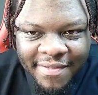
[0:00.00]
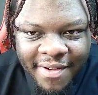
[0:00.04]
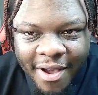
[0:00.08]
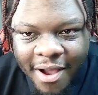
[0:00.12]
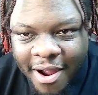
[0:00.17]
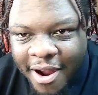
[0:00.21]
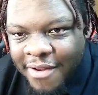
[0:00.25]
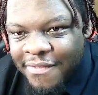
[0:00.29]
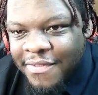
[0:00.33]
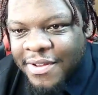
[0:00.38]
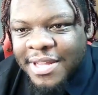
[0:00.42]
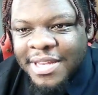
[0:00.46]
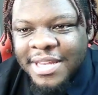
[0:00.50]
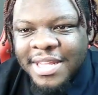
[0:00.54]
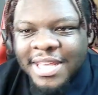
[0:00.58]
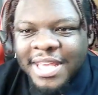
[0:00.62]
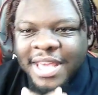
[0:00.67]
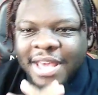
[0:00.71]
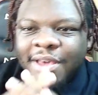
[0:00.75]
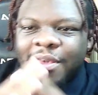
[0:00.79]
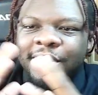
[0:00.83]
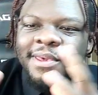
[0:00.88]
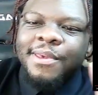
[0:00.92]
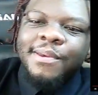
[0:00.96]
Harvey,
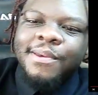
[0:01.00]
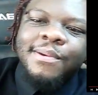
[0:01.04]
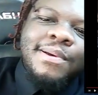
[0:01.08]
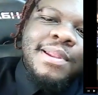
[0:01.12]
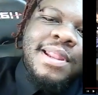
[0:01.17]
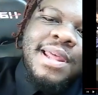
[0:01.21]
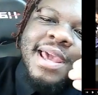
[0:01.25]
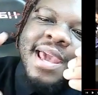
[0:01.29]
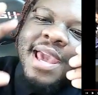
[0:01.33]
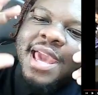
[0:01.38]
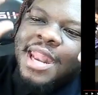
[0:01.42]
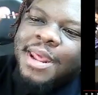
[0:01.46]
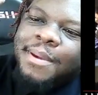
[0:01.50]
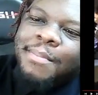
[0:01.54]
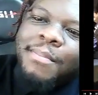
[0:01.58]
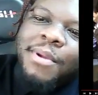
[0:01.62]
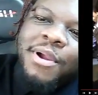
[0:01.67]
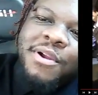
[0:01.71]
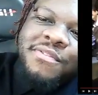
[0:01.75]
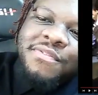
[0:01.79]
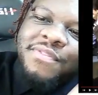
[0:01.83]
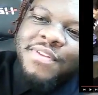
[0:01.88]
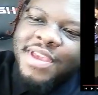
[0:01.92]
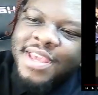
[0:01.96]
D.L. Hughley, Eddie
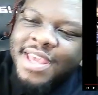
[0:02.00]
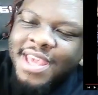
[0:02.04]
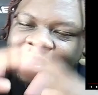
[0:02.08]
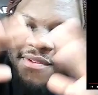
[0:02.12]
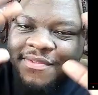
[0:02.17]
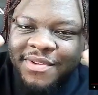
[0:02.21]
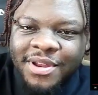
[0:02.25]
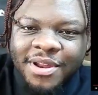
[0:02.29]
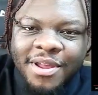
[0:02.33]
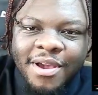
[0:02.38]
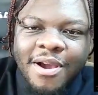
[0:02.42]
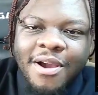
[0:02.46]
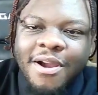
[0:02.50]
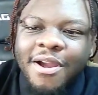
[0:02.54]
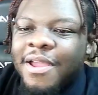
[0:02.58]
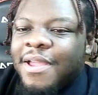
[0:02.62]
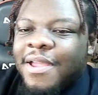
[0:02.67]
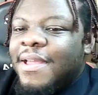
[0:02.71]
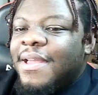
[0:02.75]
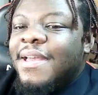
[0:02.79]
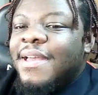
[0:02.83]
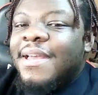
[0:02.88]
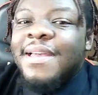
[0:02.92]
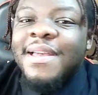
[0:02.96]
Murphy, Kevin Hart,
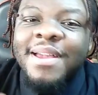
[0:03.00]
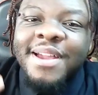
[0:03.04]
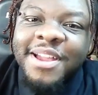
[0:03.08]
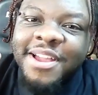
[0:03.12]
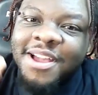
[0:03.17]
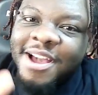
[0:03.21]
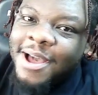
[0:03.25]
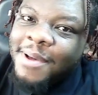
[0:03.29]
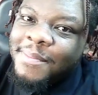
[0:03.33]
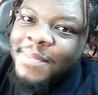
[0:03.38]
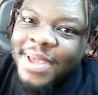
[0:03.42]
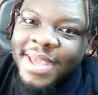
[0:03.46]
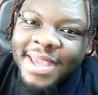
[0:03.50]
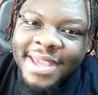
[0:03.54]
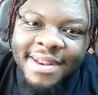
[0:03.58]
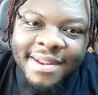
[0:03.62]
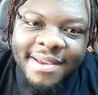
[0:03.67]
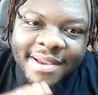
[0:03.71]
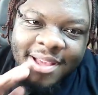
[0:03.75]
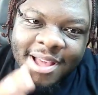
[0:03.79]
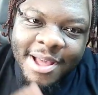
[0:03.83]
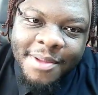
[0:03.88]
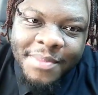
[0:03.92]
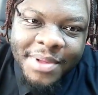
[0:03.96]
comment in
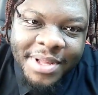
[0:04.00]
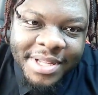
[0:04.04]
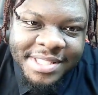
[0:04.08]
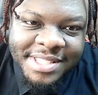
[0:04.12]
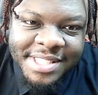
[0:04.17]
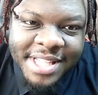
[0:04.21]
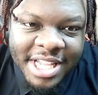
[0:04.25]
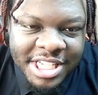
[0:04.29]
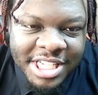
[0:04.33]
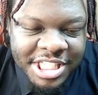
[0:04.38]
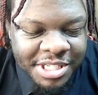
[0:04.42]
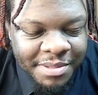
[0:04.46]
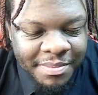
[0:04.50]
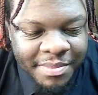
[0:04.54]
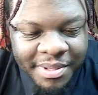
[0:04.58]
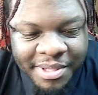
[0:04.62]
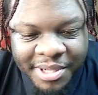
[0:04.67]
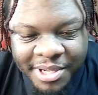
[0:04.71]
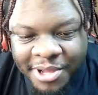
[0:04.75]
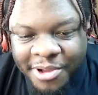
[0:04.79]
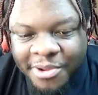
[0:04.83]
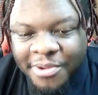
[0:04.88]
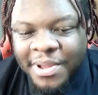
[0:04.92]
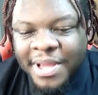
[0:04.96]
the comment section
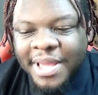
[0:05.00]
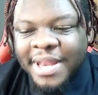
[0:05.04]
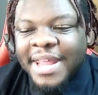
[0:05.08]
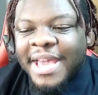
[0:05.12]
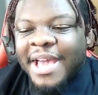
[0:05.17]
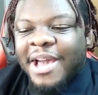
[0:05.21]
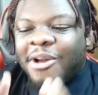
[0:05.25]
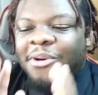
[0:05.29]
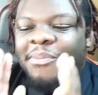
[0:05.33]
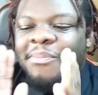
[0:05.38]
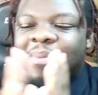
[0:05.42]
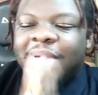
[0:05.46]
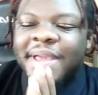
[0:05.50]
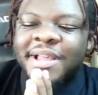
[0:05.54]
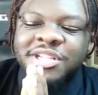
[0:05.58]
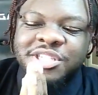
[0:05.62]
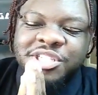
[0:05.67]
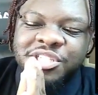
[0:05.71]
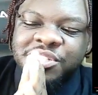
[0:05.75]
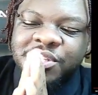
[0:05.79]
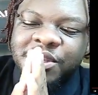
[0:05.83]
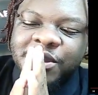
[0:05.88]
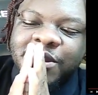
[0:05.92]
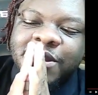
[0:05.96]
below, and I'll make
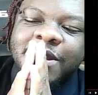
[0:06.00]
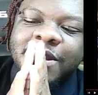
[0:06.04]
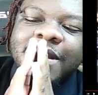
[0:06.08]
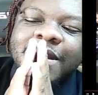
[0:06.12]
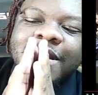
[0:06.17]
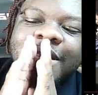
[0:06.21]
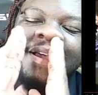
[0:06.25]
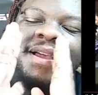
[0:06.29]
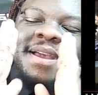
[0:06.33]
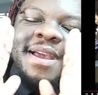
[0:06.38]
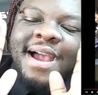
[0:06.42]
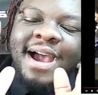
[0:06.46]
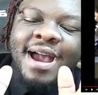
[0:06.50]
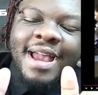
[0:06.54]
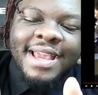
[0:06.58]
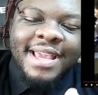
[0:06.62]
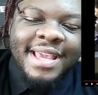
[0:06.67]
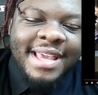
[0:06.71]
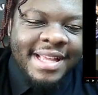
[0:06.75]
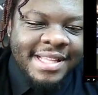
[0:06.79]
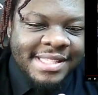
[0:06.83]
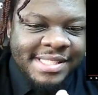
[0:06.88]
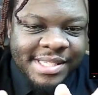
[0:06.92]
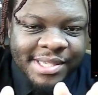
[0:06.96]
sure I
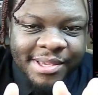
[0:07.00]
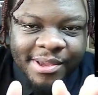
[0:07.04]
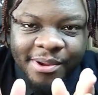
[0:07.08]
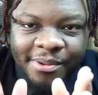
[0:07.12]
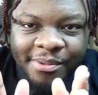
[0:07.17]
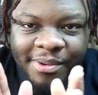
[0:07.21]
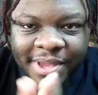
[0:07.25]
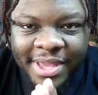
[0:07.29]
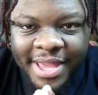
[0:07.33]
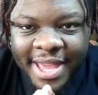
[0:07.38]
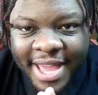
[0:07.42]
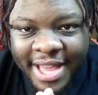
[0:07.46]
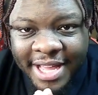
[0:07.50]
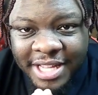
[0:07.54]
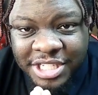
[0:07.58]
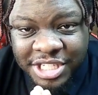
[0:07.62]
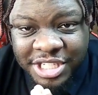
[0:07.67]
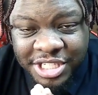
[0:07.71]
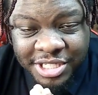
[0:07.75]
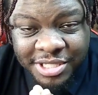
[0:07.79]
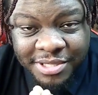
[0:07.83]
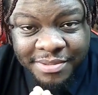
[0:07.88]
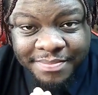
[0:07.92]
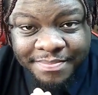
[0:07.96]
get to your
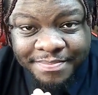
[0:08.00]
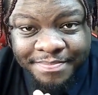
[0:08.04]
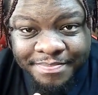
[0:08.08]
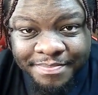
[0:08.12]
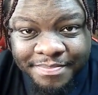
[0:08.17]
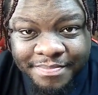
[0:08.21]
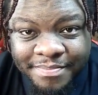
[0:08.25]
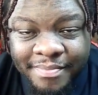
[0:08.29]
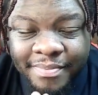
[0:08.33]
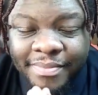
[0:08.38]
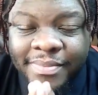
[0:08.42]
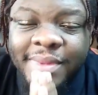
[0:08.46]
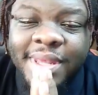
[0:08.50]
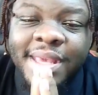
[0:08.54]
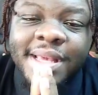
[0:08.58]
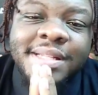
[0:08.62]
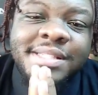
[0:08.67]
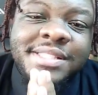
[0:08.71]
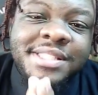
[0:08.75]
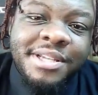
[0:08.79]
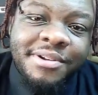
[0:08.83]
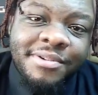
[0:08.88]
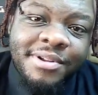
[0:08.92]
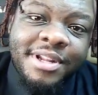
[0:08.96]
reaction.
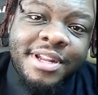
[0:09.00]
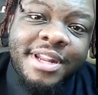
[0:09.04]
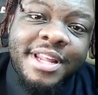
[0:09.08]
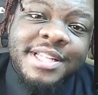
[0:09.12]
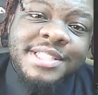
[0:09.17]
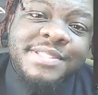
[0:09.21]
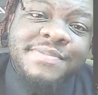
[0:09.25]
See you in the next